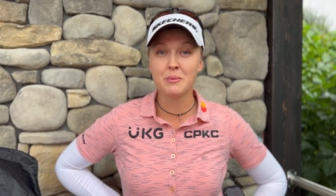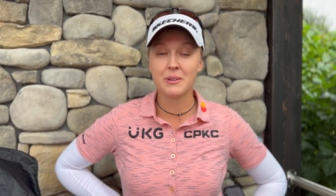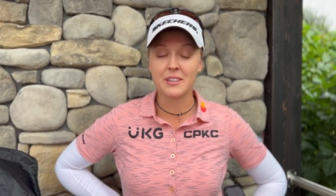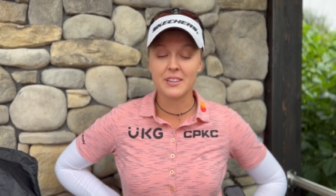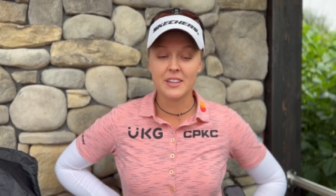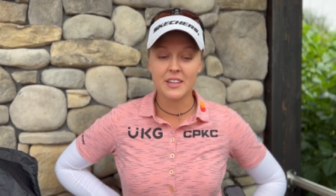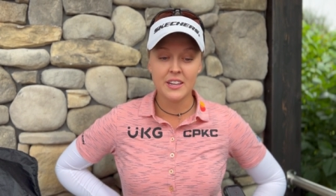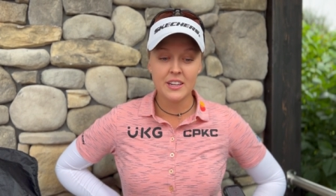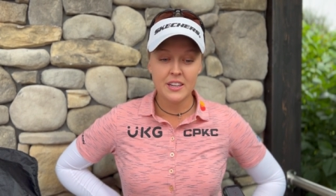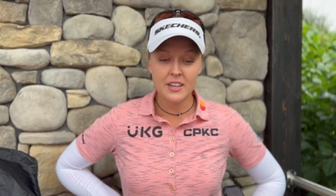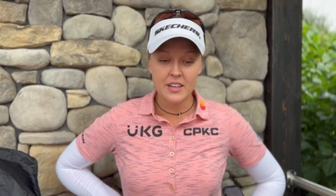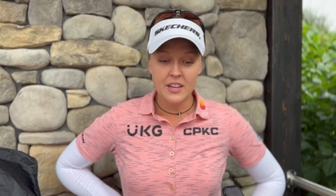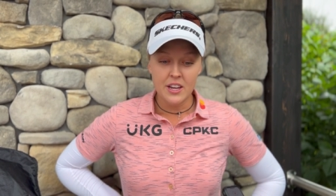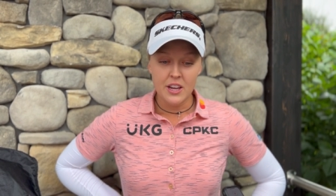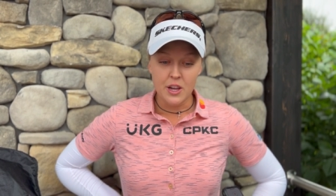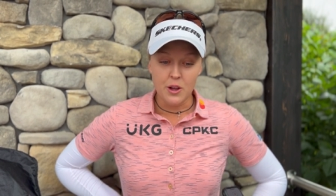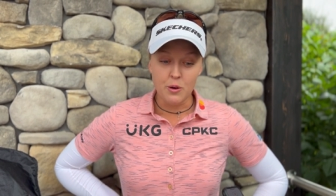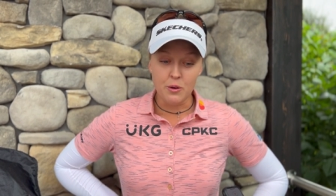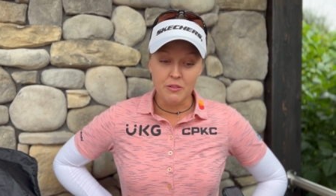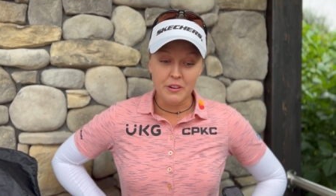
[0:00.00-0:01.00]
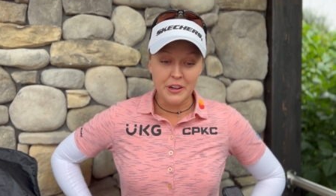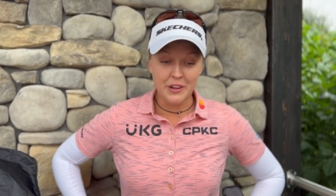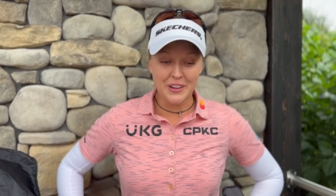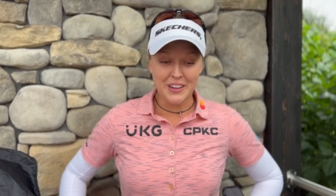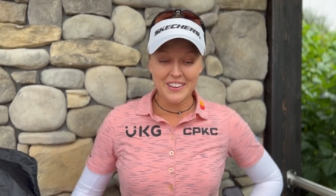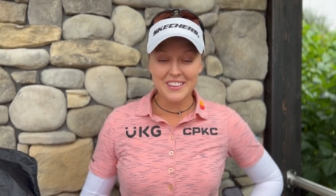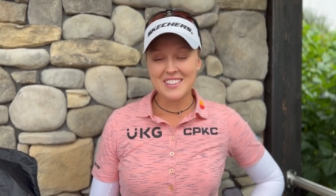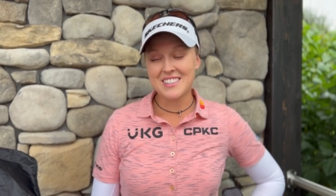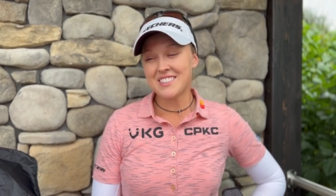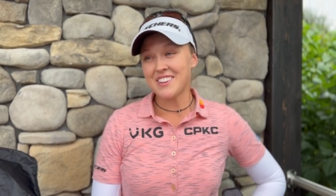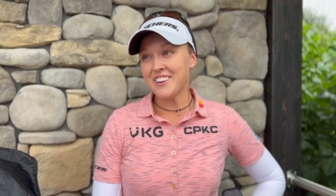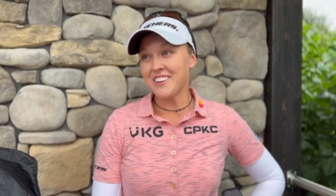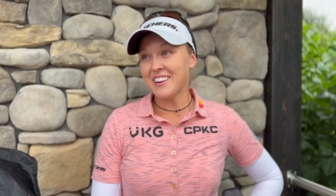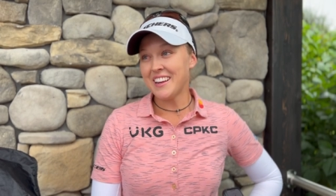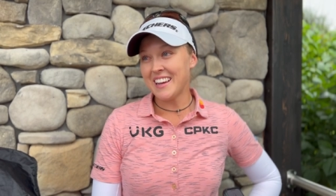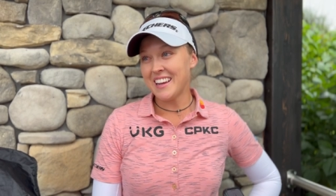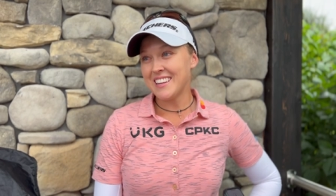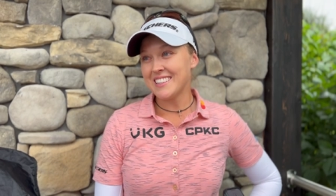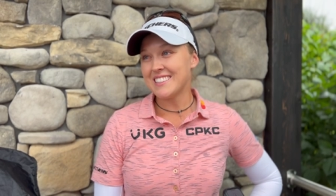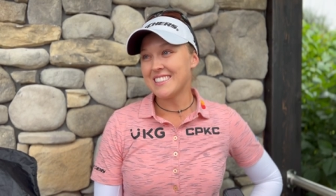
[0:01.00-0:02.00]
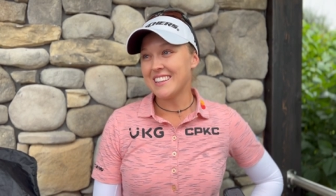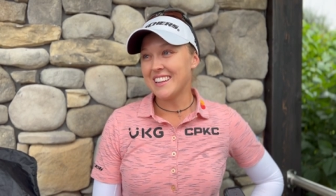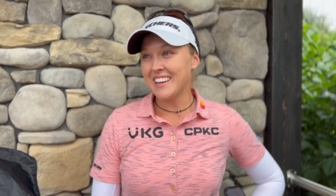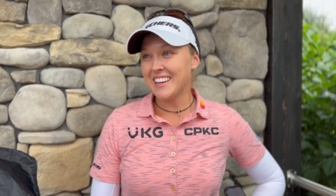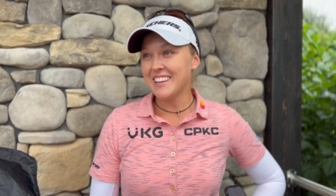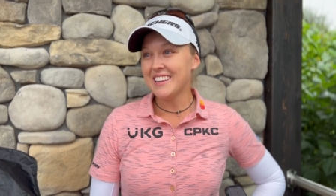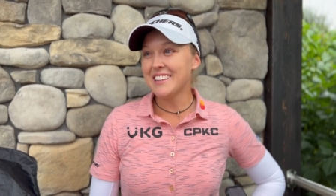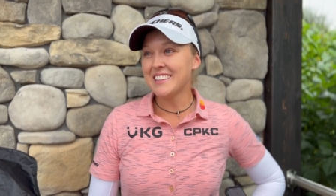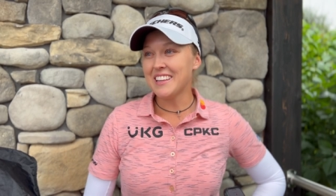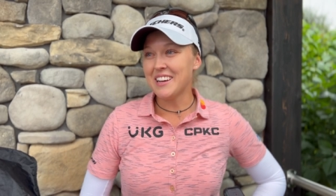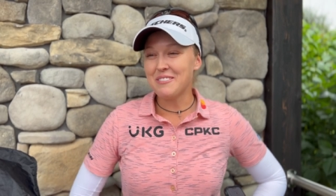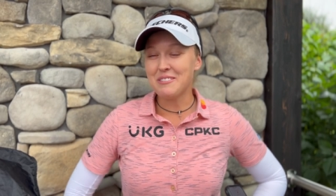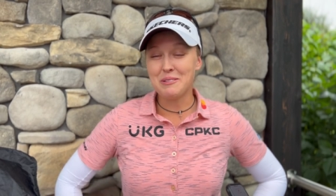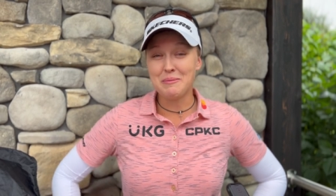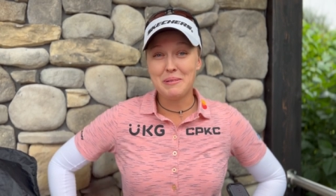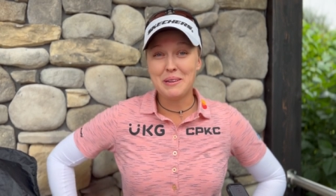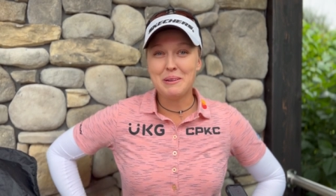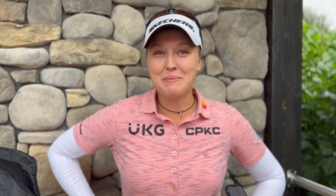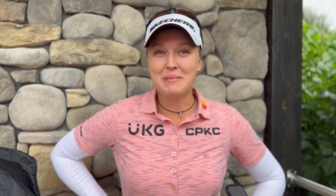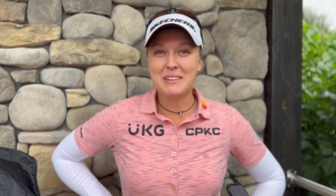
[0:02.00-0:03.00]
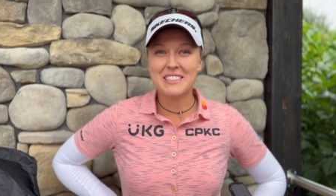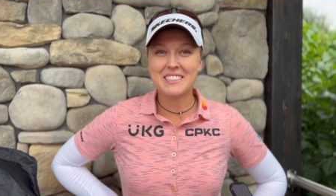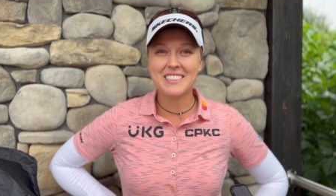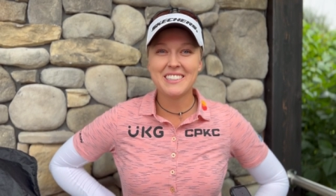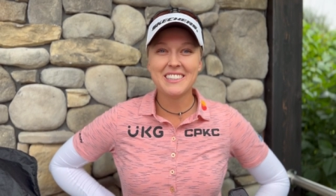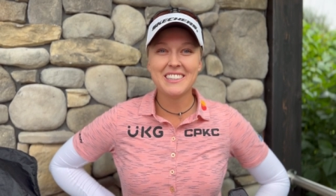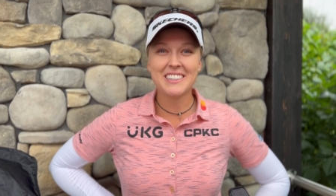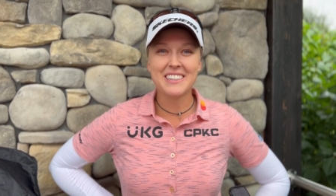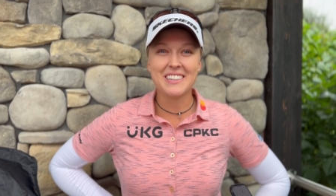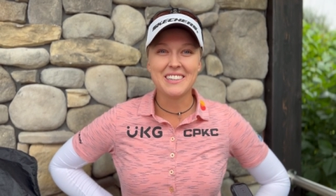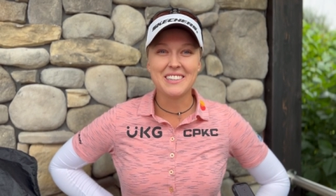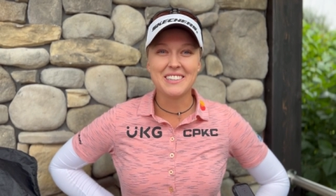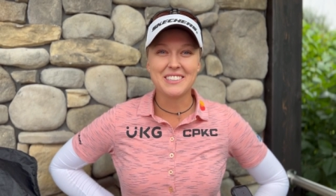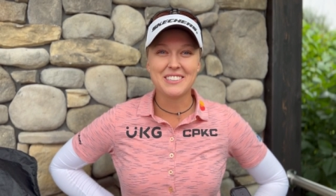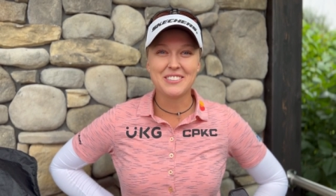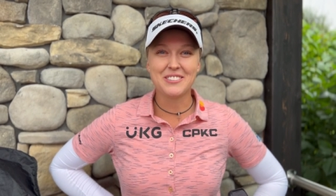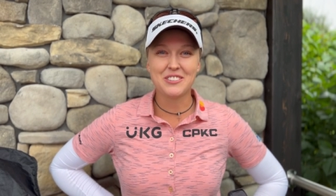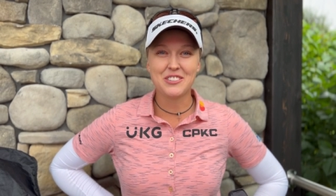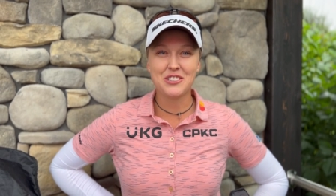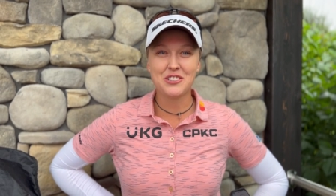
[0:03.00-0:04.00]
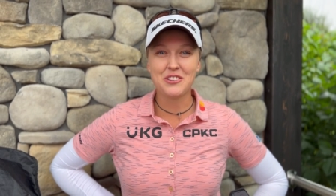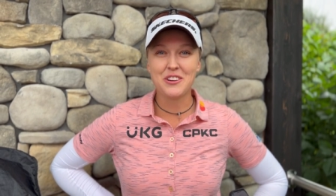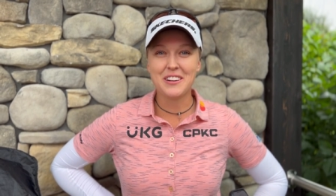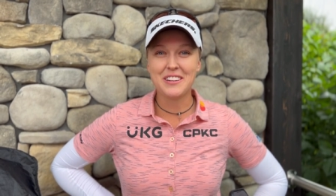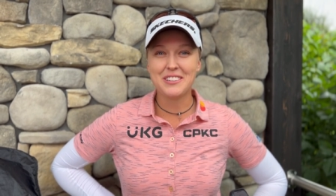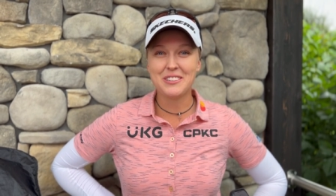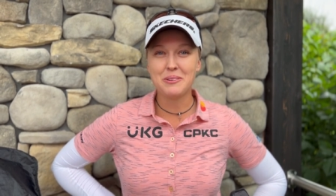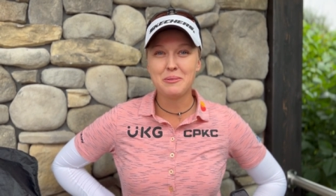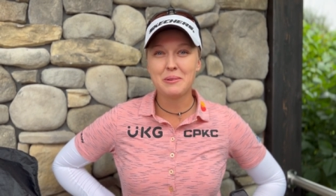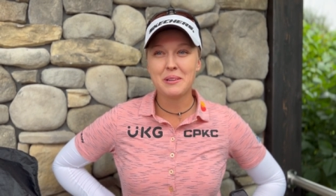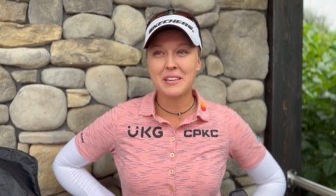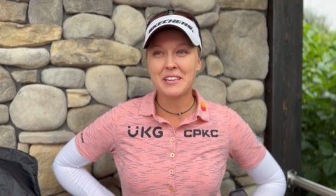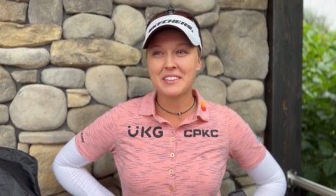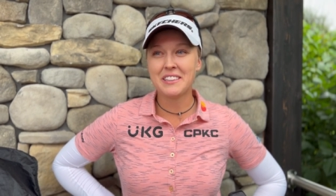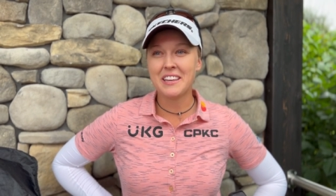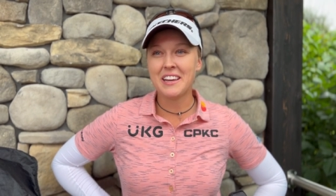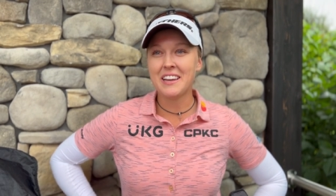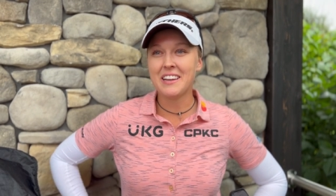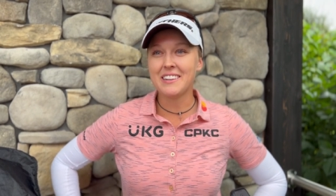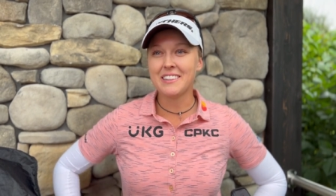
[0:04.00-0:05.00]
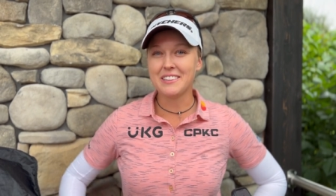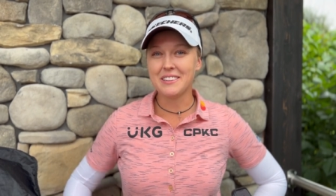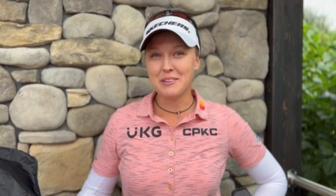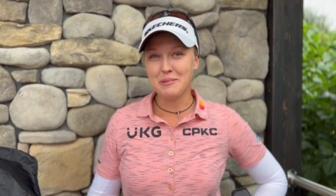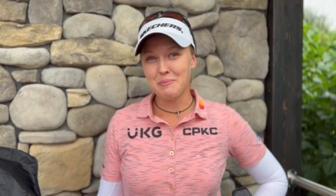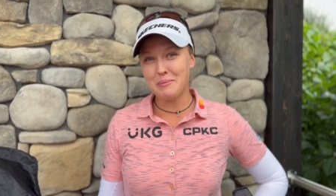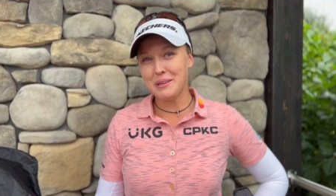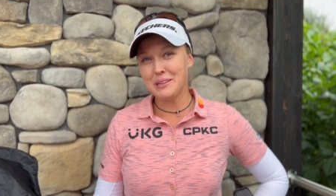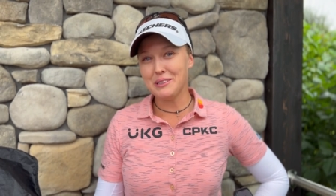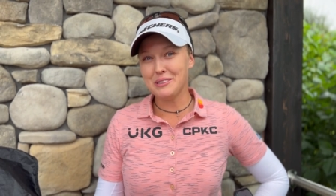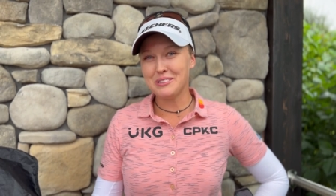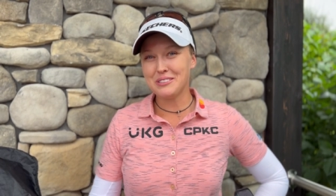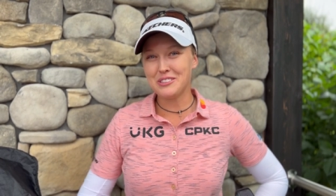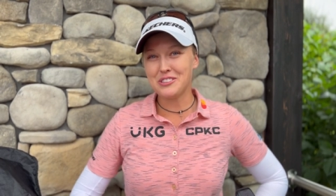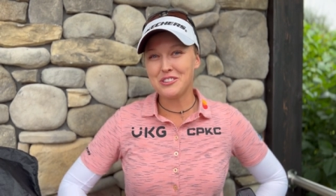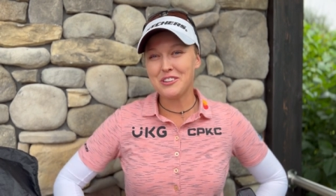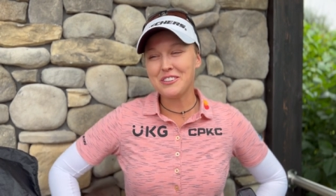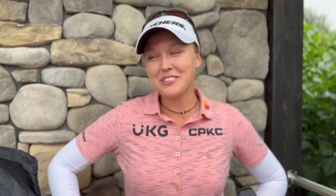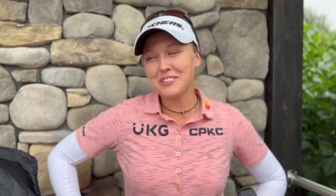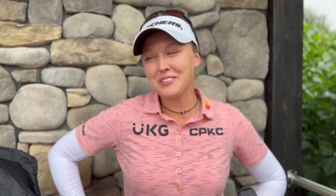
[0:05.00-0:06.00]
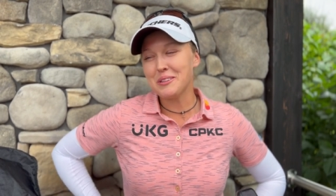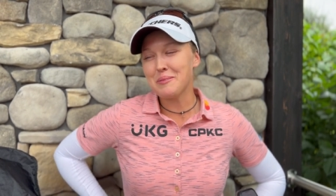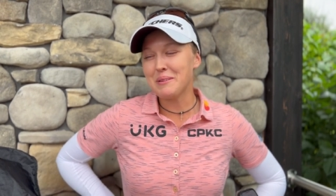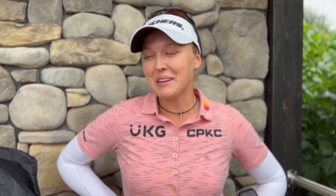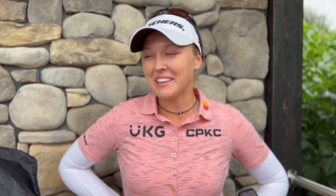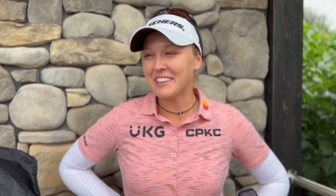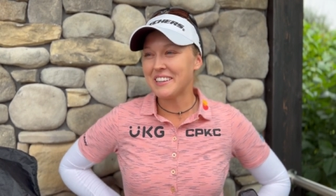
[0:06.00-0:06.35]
And you know, if I could get the start I had today, that would be amazing. Uh, so just trying to duplicate that and then be a little stronger on the back